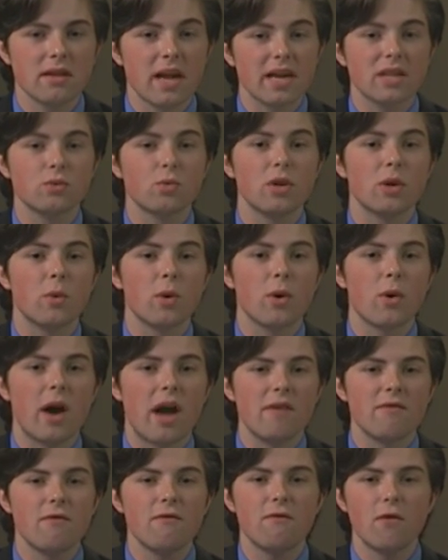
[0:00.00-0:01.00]
Next week we will
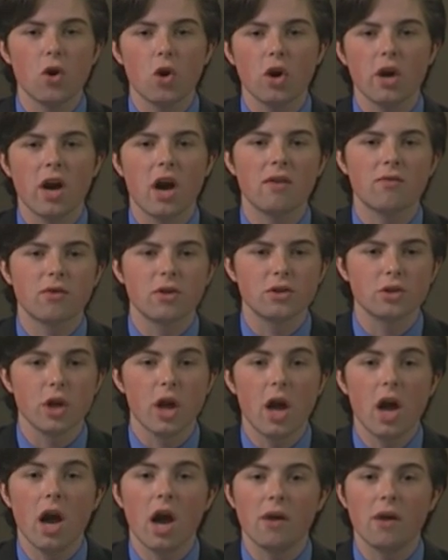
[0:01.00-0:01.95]
have full coverage